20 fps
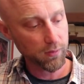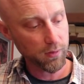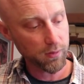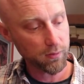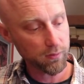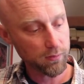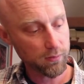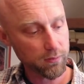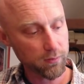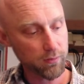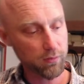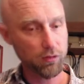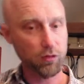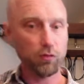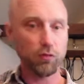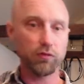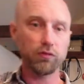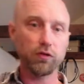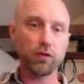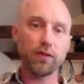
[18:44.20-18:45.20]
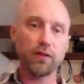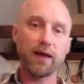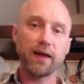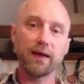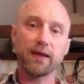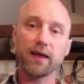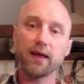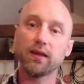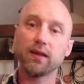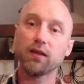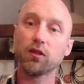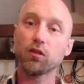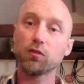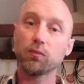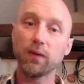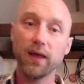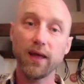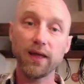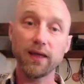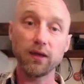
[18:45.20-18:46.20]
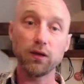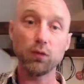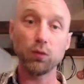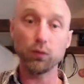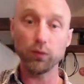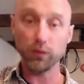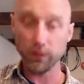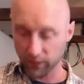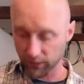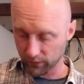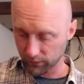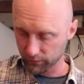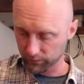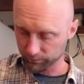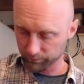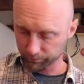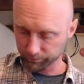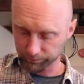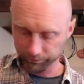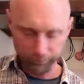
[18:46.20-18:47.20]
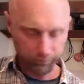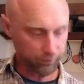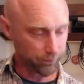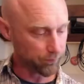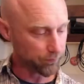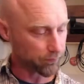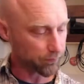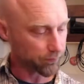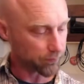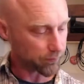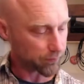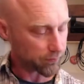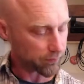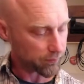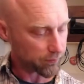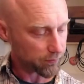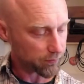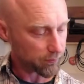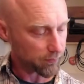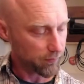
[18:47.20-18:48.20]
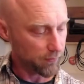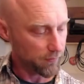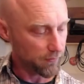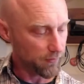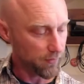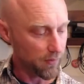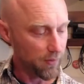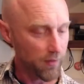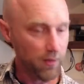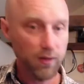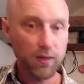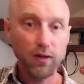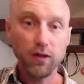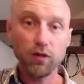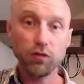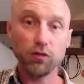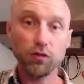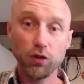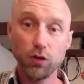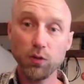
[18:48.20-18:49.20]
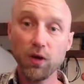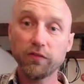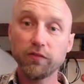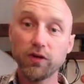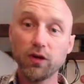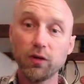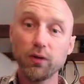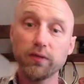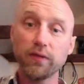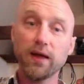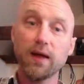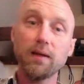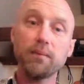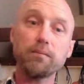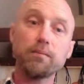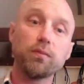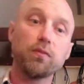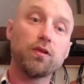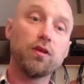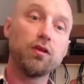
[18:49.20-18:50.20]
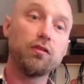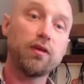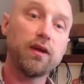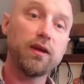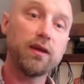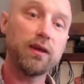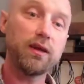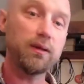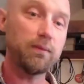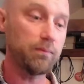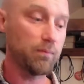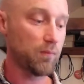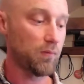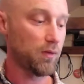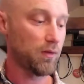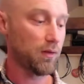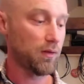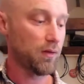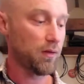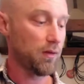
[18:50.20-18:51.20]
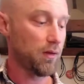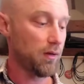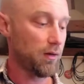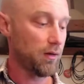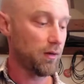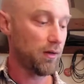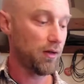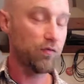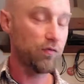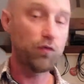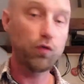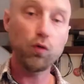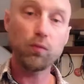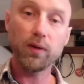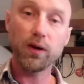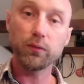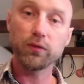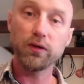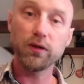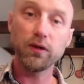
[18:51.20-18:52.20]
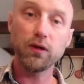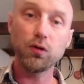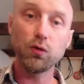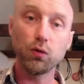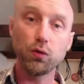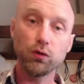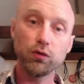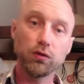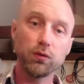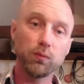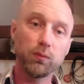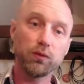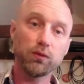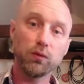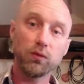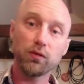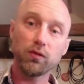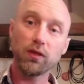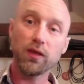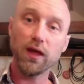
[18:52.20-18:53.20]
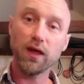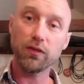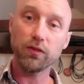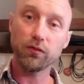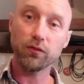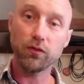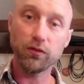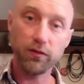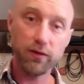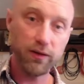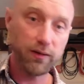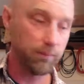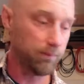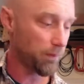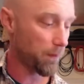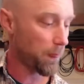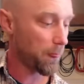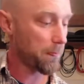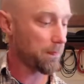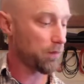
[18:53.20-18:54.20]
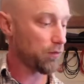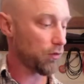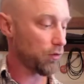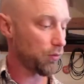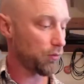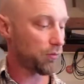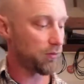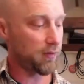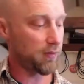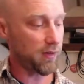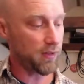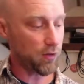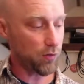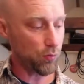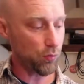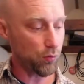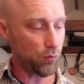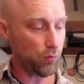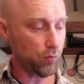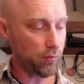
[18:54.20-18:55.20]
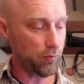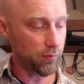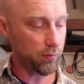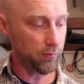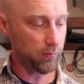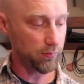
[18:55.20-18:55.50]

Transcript: Okay, I've got that again. That's my A chord again. So you have a go at that. Are you ready? Let's form our D chord and we'll do it together, all right? So D chord,